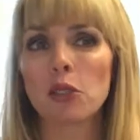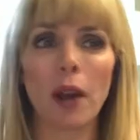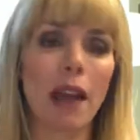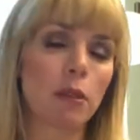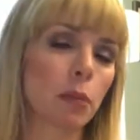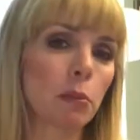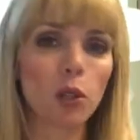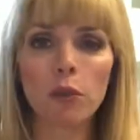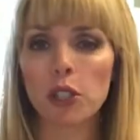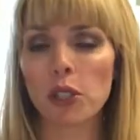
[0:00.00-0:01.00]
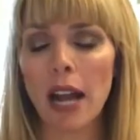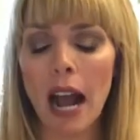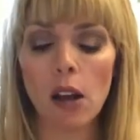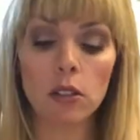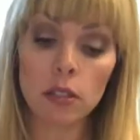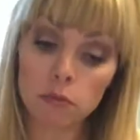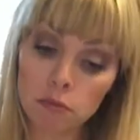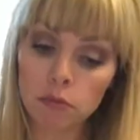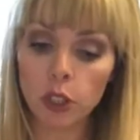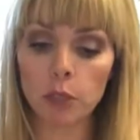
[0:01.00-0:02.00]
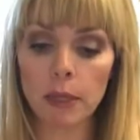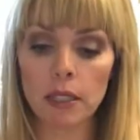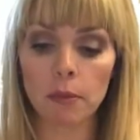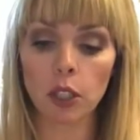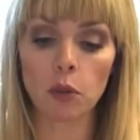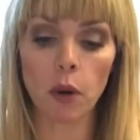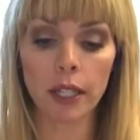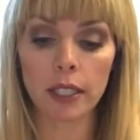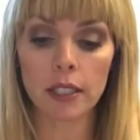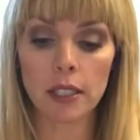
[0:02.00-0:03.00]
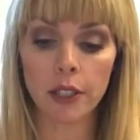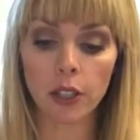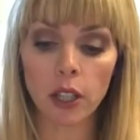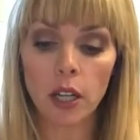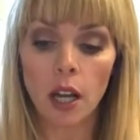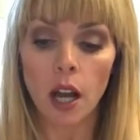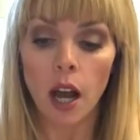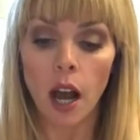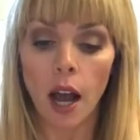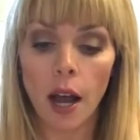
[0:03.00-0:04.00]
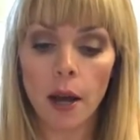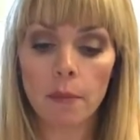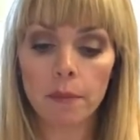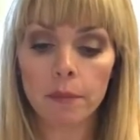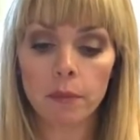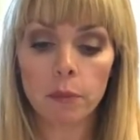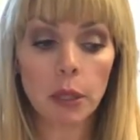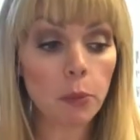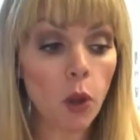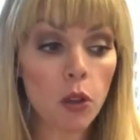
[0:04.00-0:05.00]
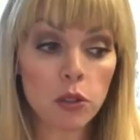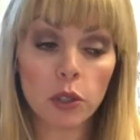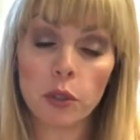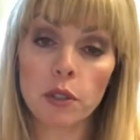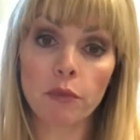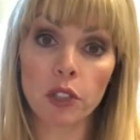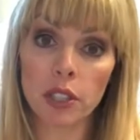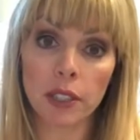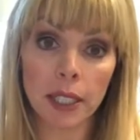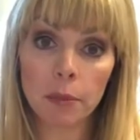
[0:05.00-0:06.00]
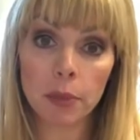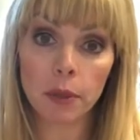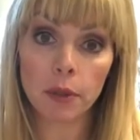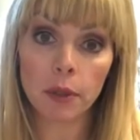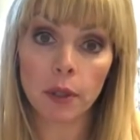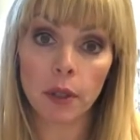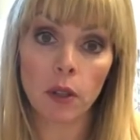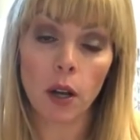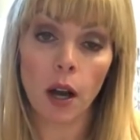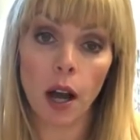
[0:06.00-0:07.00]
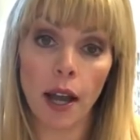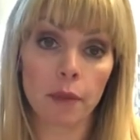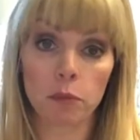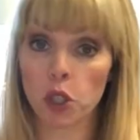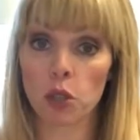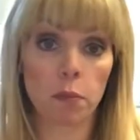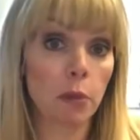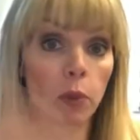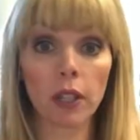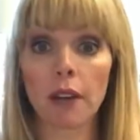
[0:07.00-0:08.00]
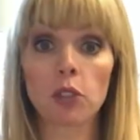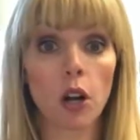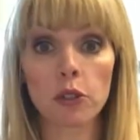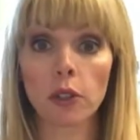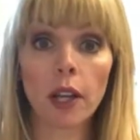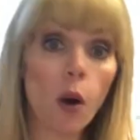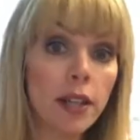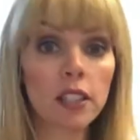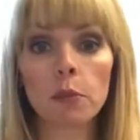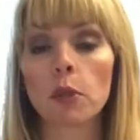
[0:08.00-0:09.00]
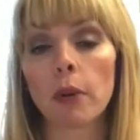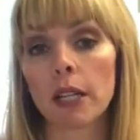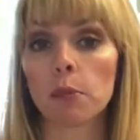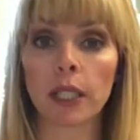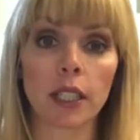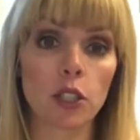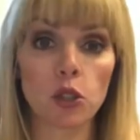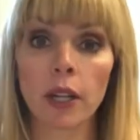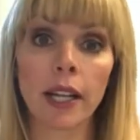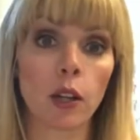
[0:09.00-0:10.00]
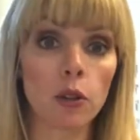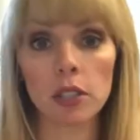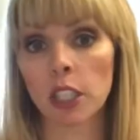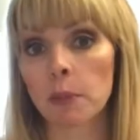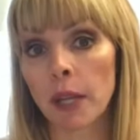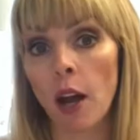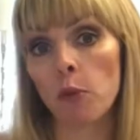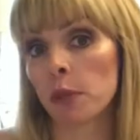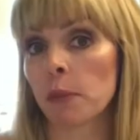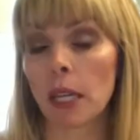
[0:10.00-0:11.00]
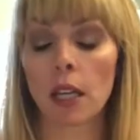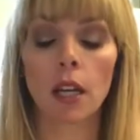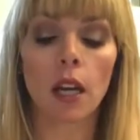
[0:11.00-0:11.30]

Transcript: or having people over at your house. Could be something you want to consider. People also use them for sleep. Just people that I've talked to are like, oh, I sleep with a weighted blanket. It's great. I go to sleep. It helps me.